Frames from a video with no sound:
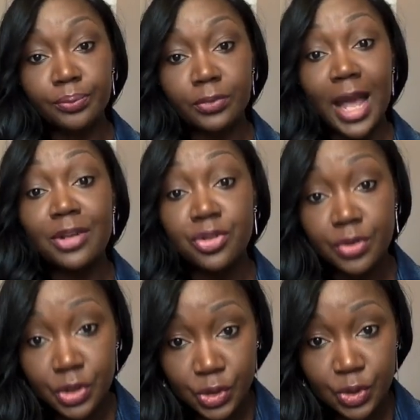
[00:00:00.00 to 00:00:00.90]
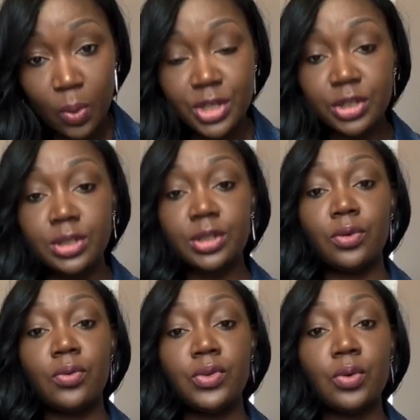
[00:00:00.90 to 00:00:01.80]
answering those questions, and
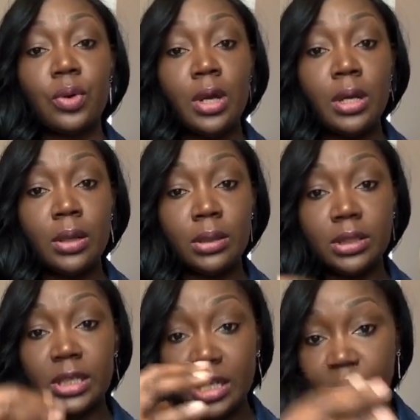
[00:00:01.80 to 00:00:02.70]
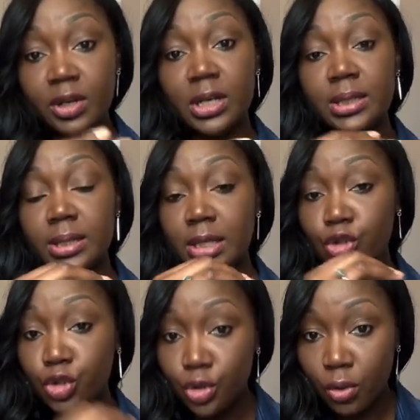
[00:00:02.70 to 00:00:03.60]
also delivering it in
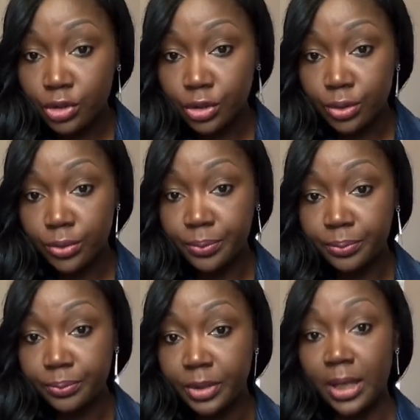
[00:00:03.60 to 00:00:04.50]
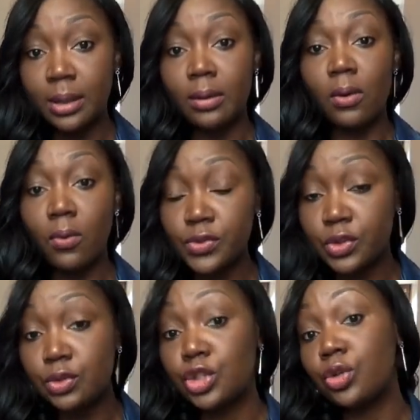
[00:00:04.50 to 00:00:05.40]
structure, and also
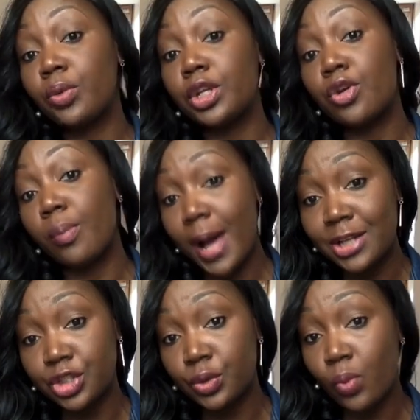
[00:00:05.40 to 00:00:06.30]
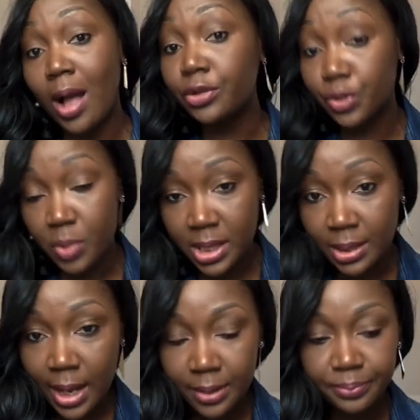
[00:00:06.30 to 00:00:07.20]
showing your passion while doing
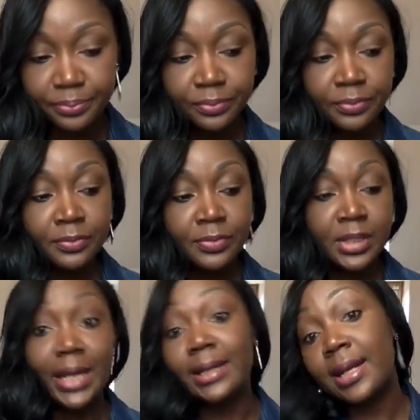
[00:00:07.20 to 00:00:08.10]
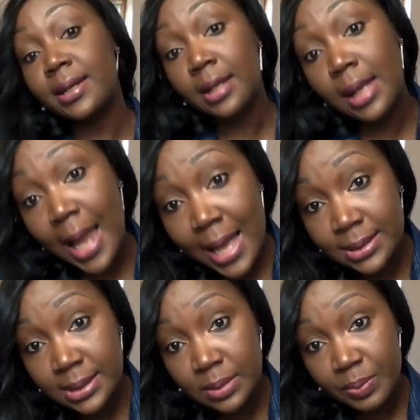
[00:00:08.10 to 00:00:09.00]
that. And then the
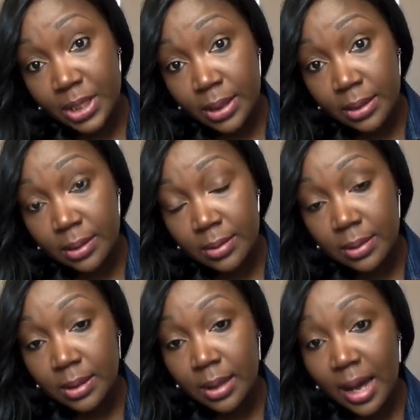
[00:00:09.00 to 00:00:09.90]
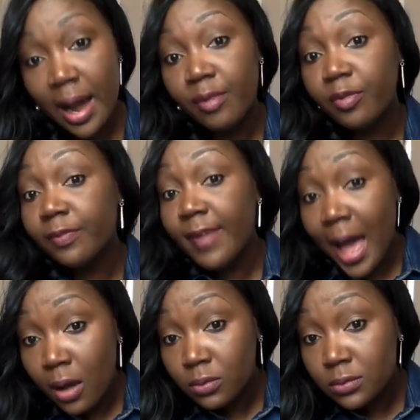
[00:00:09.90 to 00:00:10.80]
last being, I
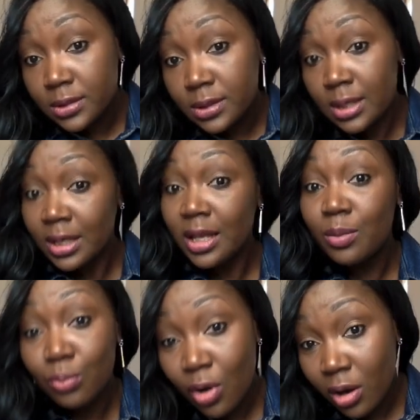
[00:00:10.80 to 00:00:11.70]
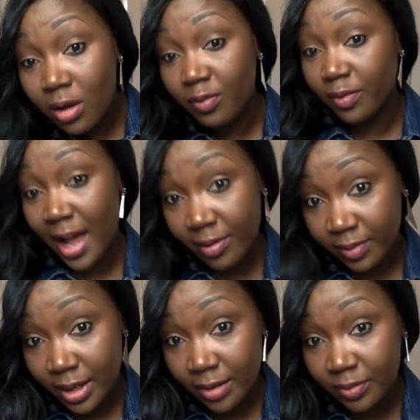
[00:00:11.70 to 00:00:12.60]
found a mock
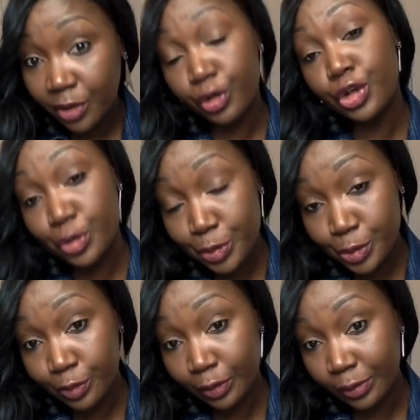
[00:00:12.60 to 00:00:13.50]
Viva very useful.